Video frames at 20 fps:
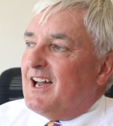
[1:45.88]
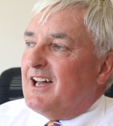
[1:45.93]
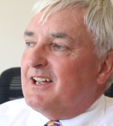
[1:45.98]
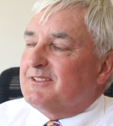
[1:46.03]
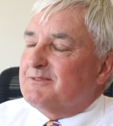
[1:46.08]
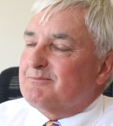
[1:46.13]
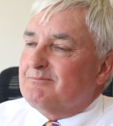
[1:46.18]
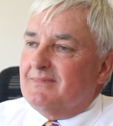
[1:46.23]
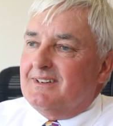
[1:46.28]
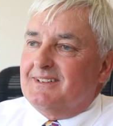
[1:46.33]

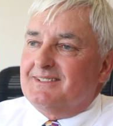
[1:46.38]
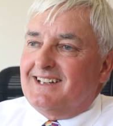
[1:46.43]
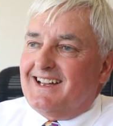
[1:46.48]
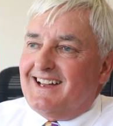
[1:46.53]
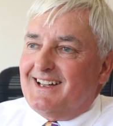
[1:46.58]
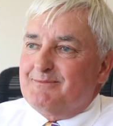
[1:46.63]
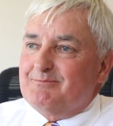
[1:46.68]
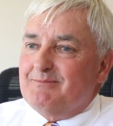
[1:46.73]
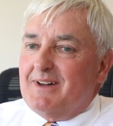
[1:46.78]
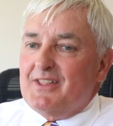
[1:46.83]

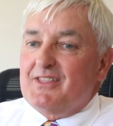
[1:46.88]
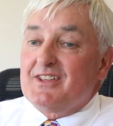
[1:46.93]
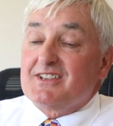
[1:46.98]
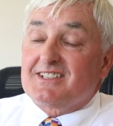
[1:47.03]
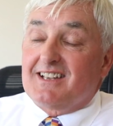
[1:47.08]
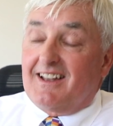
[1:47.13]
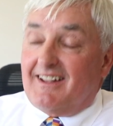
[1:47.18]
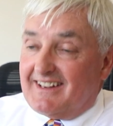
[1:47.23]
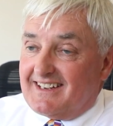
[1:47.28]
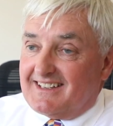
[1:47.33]
and
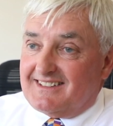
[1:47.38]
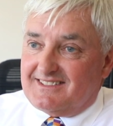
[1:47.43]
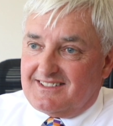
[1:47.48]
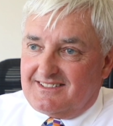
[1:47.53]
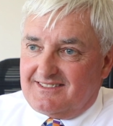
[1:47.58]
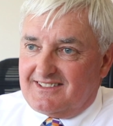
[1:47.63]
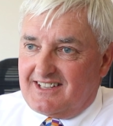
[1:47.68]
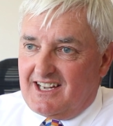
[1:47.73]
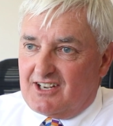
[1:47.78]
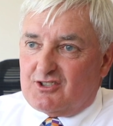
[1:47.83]
mothers like
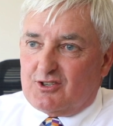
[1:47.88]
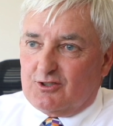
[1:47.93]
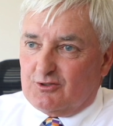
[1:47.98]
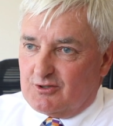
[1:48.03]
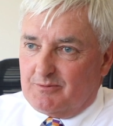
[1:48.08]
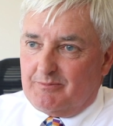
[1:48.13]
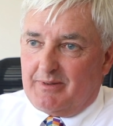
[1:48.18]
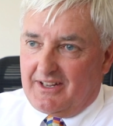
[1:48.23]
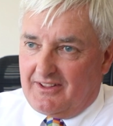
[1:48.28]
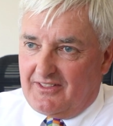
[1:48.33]
their
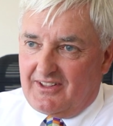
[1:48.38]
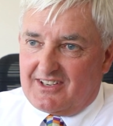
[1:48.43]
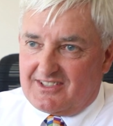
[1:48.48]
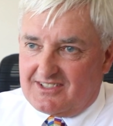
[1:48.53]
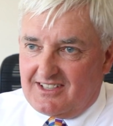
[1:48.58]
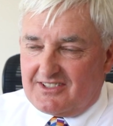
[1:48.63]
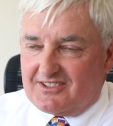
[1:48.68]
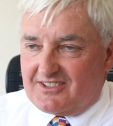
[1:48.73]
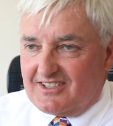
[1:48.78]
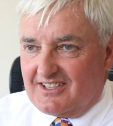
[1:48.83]
children being
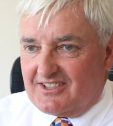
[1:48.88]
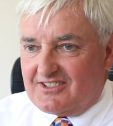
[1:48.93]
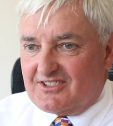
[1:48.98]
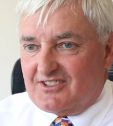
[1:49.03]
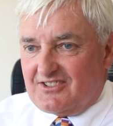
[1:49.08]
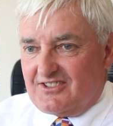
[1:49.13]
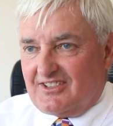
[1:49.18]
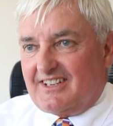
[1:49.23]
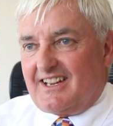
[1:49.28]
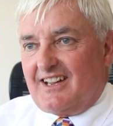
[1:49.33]
things like
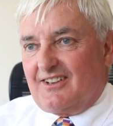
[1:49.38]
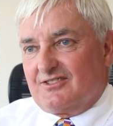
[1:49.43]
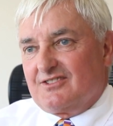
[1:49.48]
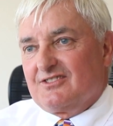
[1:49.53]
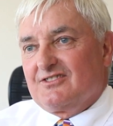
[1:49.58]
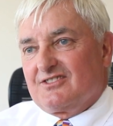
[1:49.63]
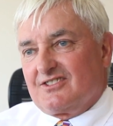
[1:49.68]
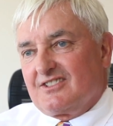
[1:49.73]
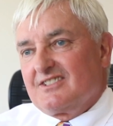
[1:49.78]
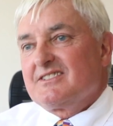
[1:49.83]
solicitors and
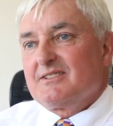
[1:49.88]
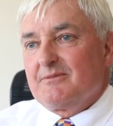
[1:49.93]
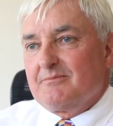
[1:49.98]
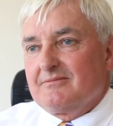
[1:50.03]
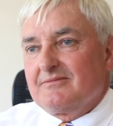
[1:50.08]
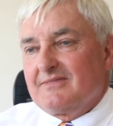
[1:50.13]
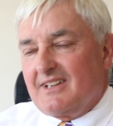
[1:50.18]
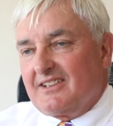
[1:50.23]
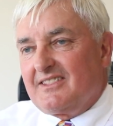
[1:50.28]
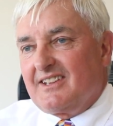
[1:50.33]
accountants, because
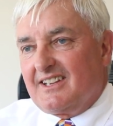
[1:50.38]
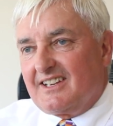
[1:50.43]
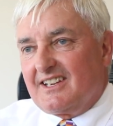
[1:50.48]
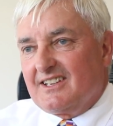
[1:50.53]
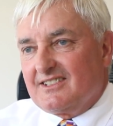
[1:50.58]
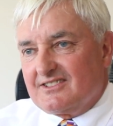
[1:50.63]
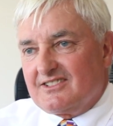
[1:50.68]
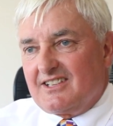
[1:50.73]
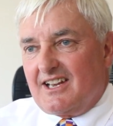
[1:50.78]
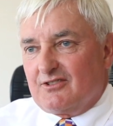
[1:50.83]
they
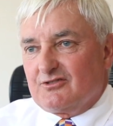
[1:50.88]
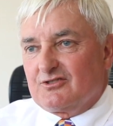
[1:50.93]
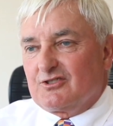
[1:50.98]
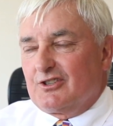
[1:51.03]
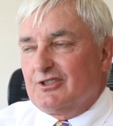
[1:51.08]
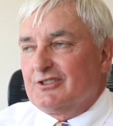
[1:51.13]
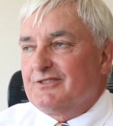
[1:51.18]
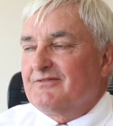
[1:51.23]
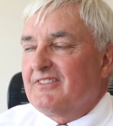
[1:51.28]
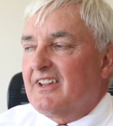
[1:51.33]
think it sounds
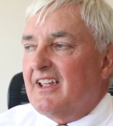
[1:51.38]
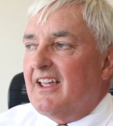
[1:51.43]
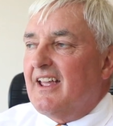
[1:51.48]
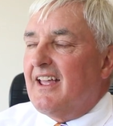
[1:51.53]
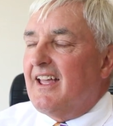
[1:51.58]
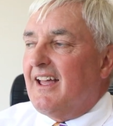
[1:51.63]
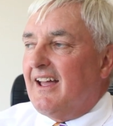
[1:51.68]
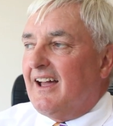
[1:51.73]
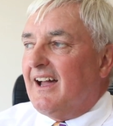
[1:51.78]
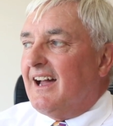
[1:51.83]
good.
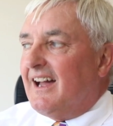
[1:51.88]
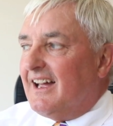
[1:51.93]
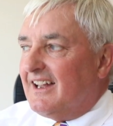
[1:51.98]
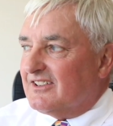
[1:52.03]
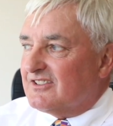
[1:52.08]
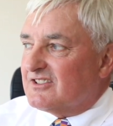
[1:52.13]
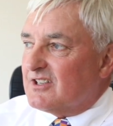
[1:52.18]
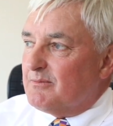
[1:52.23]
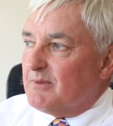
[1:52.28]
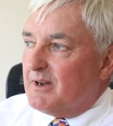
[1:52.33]

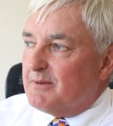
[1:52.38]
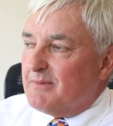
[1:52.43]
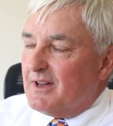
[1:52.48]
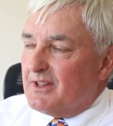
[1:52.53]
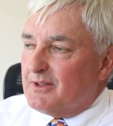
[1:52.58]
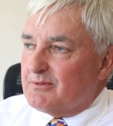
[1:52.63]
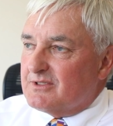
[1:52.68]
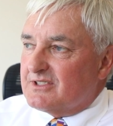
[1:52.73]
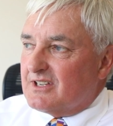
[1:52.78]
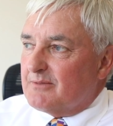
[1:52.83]
And so my
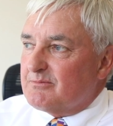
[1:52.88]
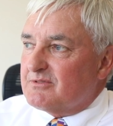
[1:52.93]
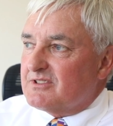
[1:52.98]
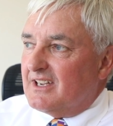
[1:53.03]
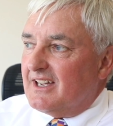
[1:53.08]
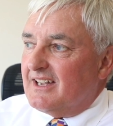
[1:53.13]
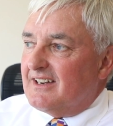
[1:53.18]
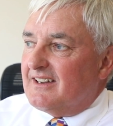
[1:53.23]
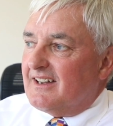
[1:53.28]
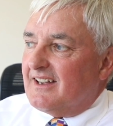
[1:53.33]
mother was
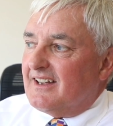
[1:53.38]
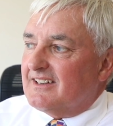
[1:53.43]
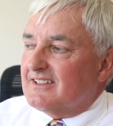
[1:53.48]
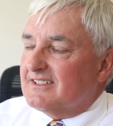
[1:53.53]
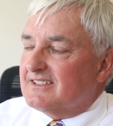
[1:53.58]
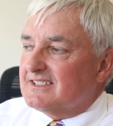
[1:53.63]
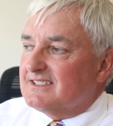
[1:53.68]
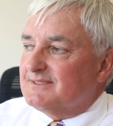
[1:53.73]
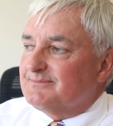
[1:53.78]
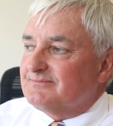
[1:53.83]
upset,
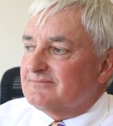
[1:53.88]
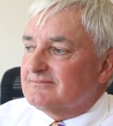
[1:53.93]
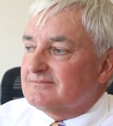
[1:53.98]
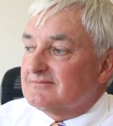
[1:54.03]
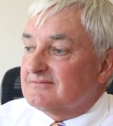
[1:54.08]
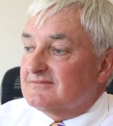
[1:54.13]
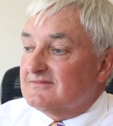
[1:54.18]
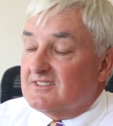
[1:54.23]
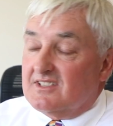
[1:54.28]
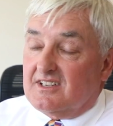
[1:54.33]
and
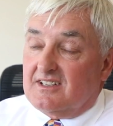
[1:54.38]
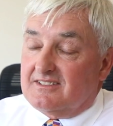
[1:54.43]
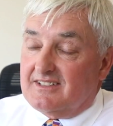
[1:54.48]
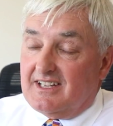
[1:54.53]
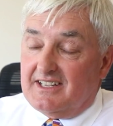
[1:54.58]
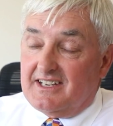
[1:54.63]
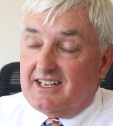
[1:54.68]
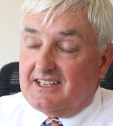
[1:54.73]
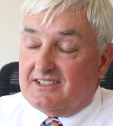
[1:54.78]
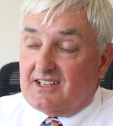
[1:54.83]

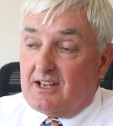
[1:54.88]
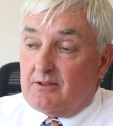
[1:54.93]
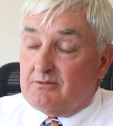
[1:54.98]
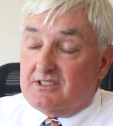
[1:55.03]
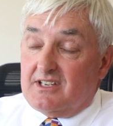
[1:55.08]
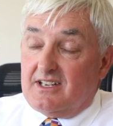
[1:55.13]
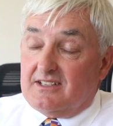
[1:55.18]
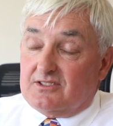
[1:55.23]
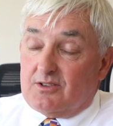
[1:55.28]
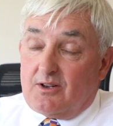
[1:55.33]
then that
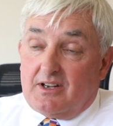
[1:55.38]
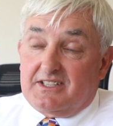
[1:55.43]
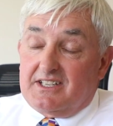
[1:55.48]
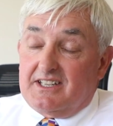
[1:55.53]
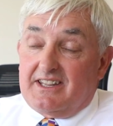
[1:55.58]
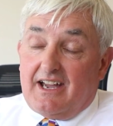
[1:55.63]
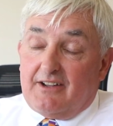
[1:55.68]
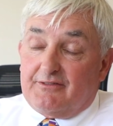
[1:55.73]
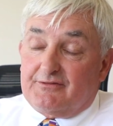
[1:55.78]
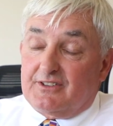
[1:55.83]
was it. So I
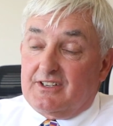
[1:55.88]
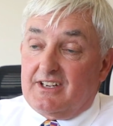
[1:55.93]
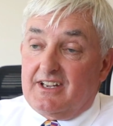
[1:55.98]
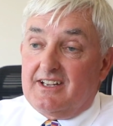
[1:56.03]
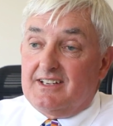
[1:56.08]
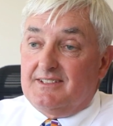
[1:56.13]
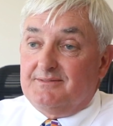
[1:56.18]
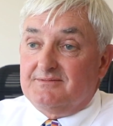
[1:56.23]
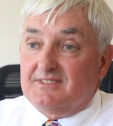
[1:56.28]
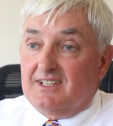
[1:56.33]
did that for a
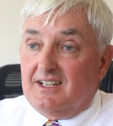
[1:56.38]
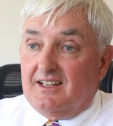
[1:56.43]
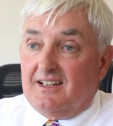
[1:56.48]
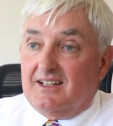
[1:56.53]
year.